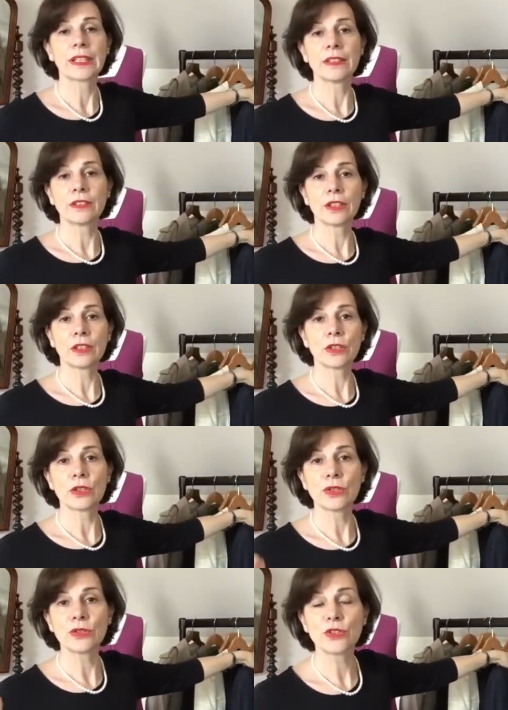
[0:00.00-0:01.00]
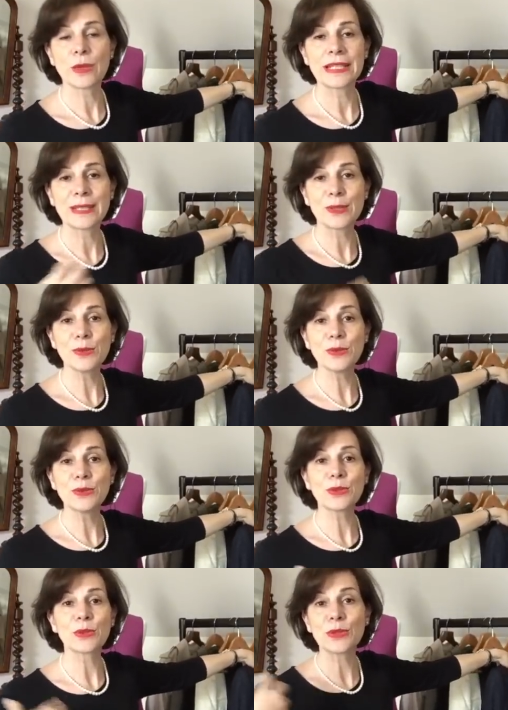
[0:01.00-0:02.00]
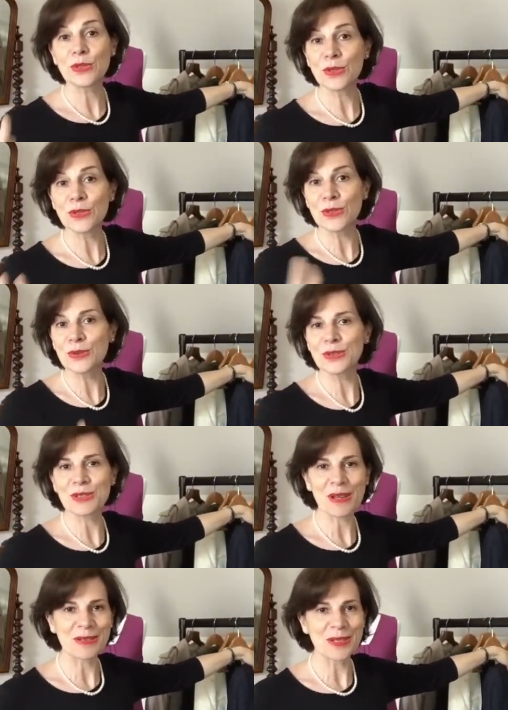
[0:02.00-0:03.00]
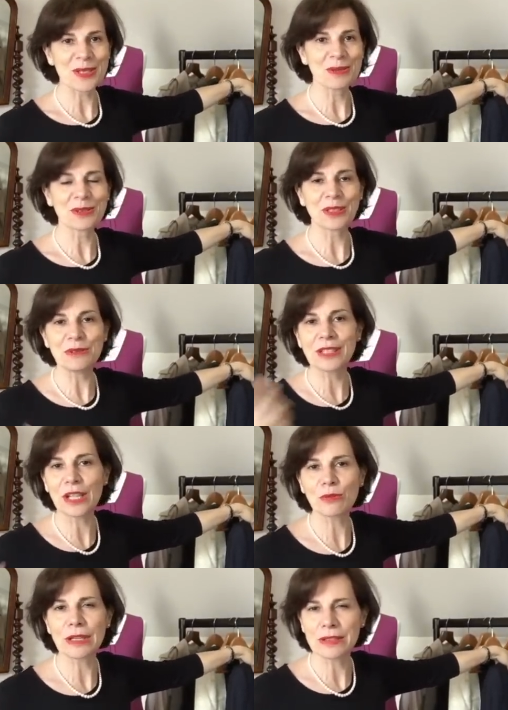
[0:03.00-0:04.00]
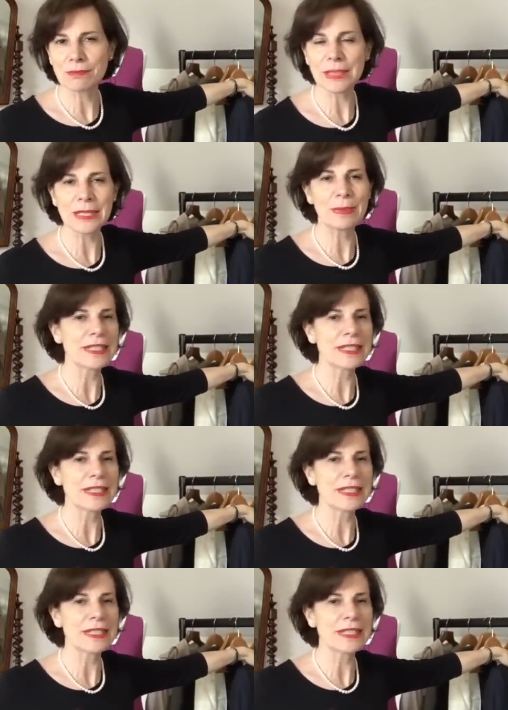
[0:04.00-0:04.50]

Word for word: either a dress suit or a skirt suit or trouser suit. Okay, you can wear it in many